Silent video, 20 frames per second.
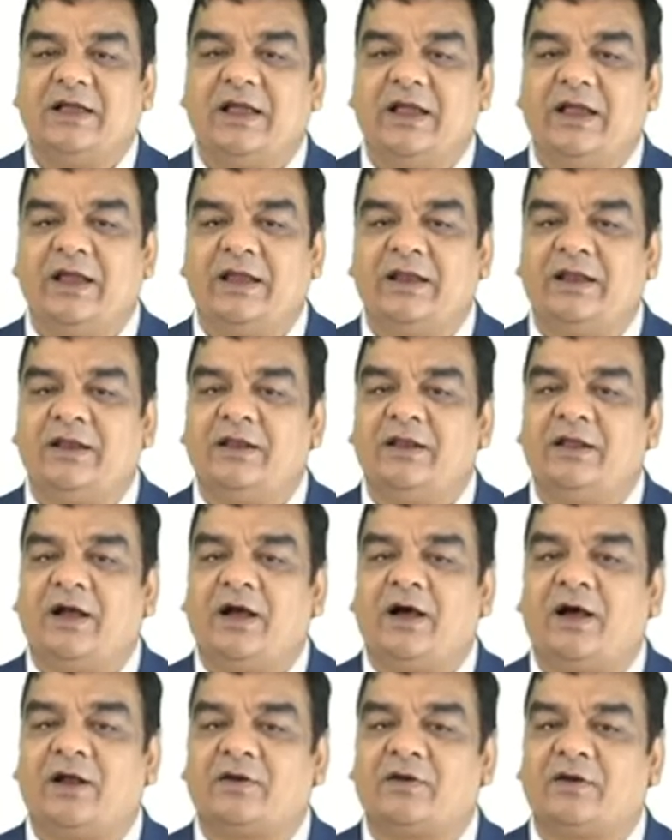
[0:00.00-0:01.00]
in
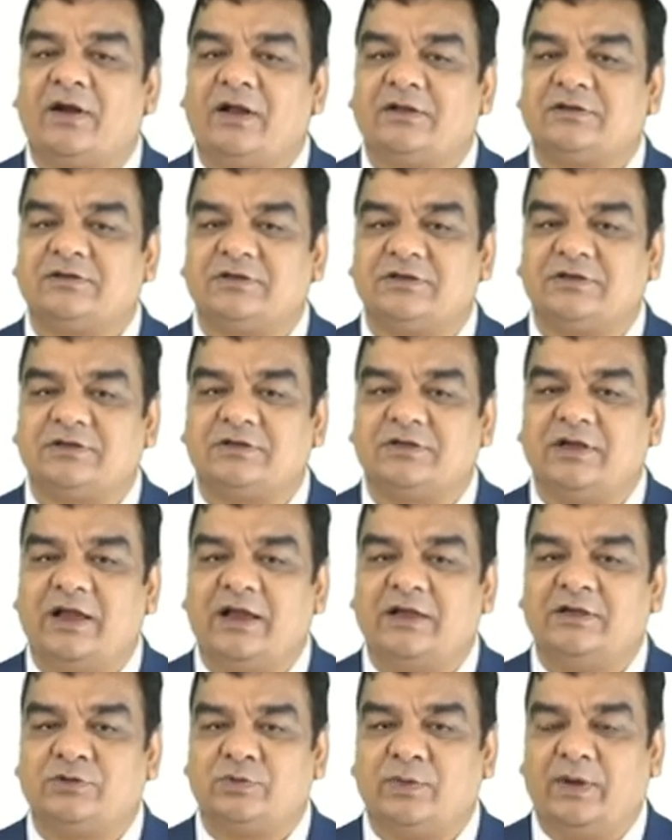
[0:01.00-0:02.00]
our classes
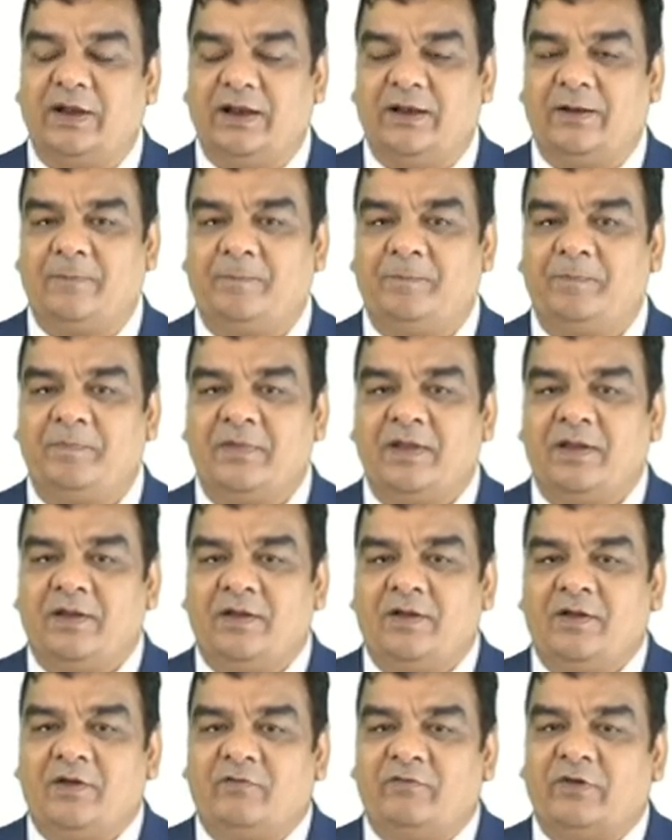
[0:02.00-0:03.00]
as well.
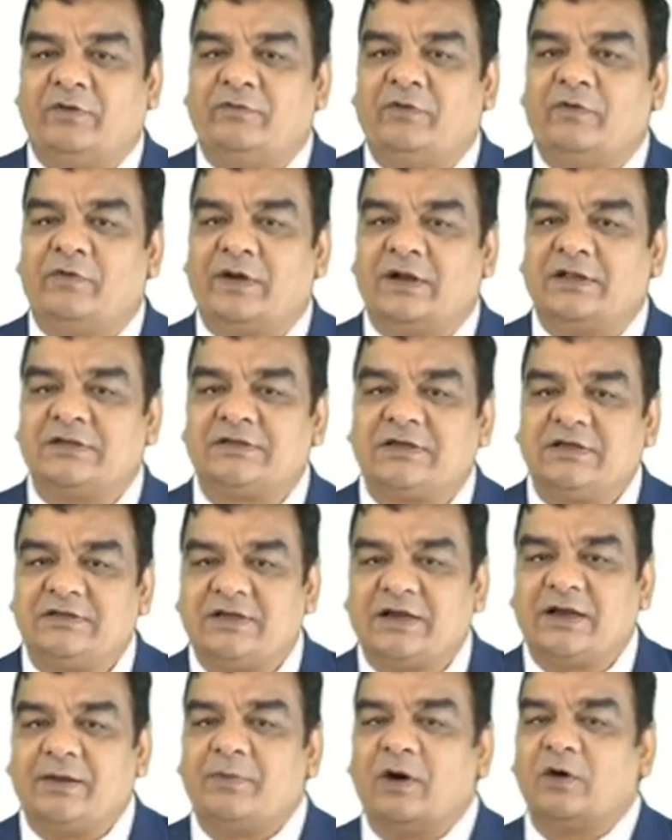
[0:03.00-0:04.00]
when we were
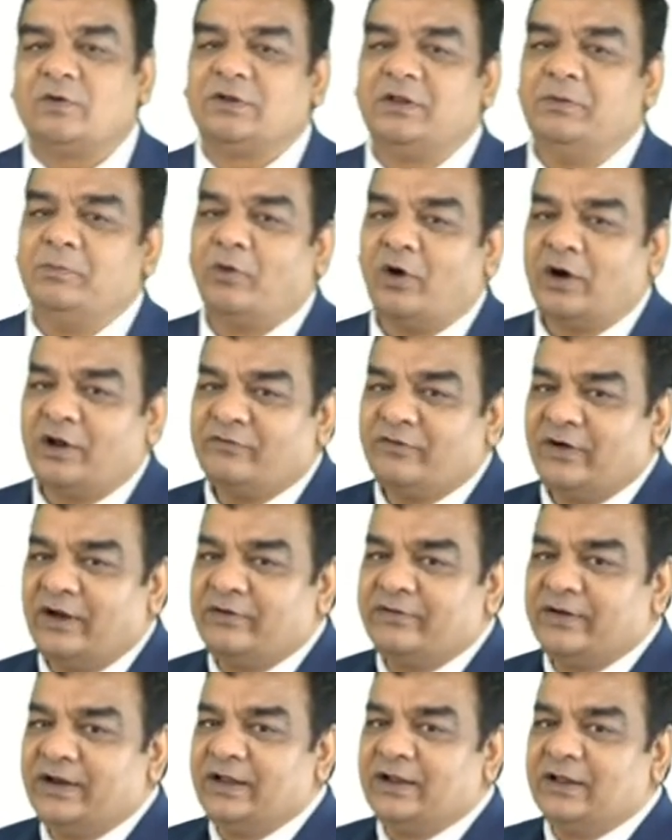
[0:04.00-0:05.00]
discussing about the
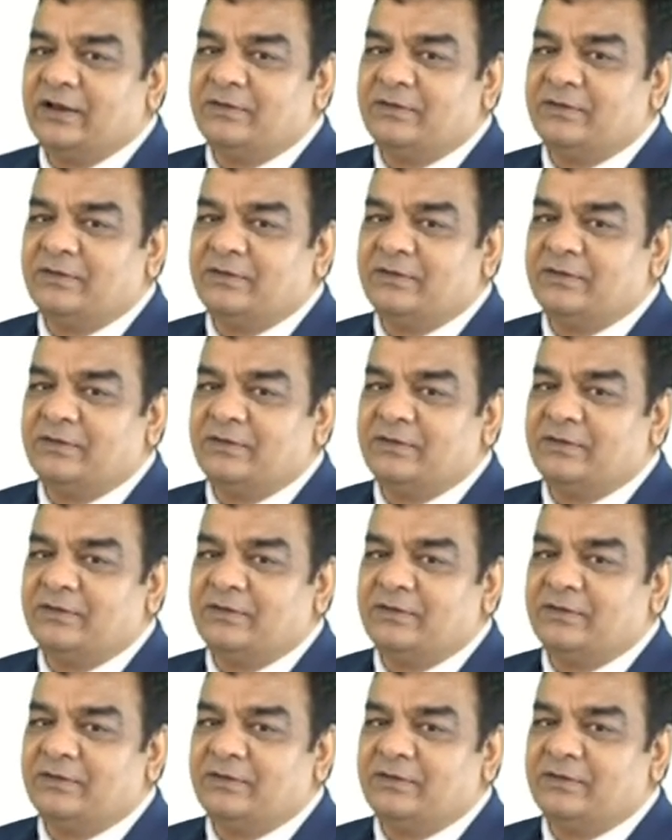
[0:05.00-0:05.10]
modified radical